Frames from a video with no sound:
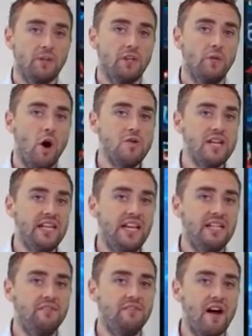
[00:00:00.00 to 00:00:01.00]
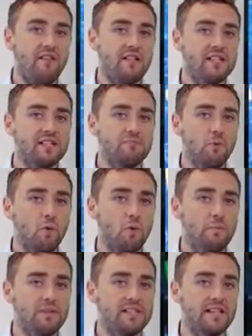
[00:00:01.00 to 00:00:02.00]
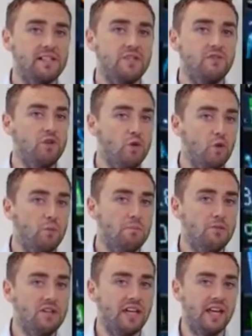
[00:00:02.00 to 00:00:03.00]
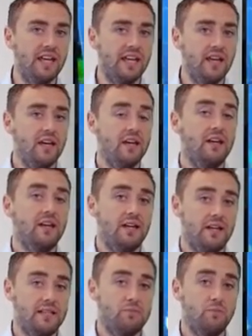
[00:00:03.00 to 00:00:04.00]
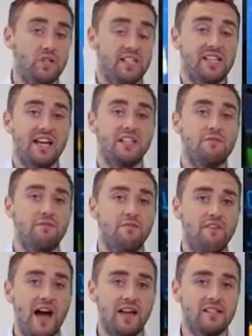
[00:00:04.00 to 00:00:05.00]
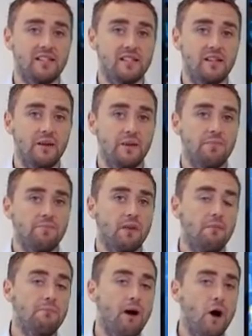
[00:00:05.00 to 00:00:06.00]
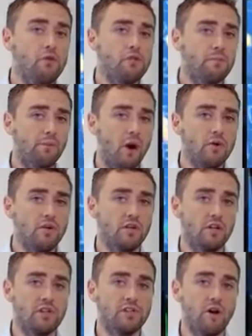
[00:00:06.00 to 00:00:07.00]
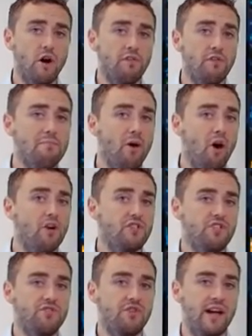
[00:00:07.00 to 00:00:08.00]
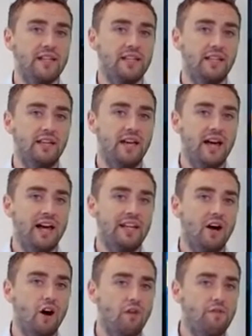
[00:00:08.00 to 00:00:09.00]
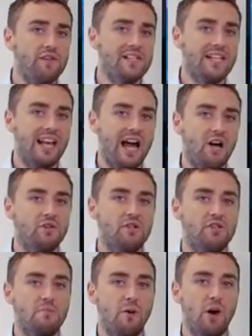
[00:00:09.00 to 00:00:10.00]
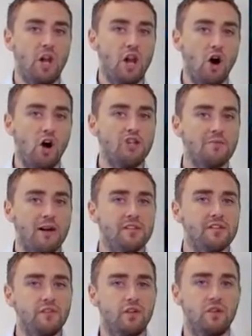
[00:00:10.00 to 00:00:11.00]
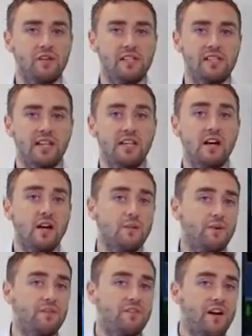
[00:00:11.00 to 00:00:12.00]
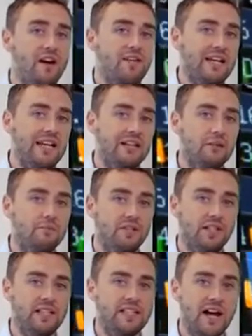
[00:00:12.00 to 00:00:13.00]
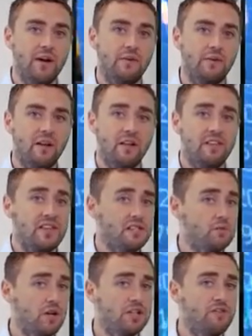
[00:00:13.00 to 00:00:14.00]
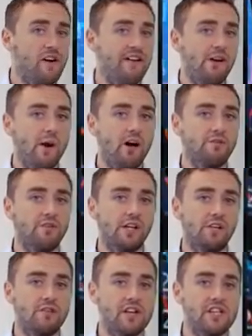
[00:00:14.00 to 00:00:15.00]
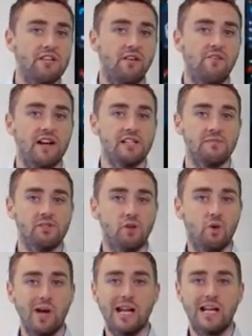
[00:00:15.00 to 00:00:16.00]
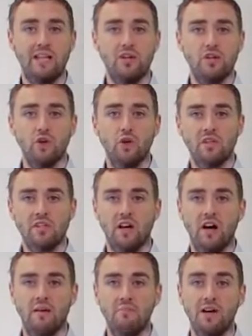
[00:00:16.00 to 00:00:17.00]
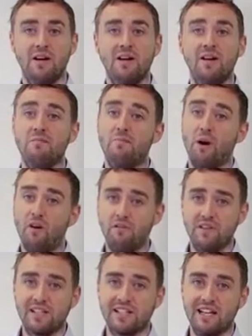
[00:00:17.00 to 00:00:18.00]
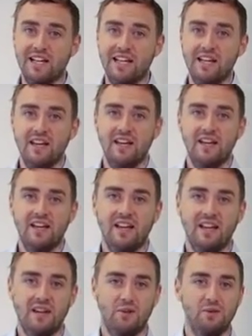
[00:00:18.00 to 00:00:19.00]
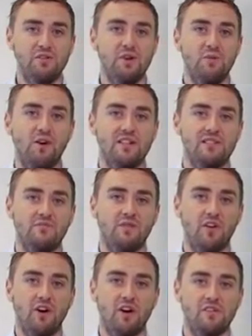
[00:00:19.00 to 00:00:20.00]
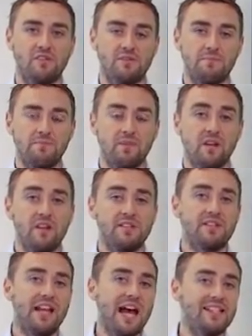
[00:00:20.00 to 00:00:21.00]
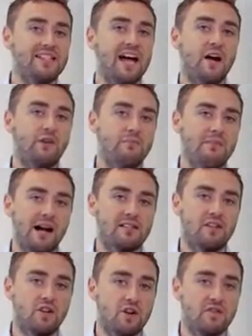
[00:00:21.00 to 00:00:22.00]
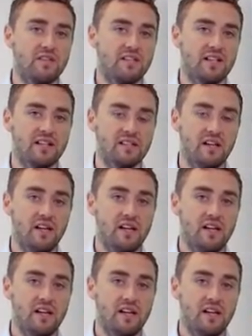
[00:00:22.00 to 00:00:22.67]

You only need a very small percentage of your money which it takes to invest. Most brokers offer margin trading, and it obviously allows you to buy large amounts of currency with very little money down. This works very well for increasing your investments quickly in the short term, but obviously it also works in reverse. So let's now come back to currencies.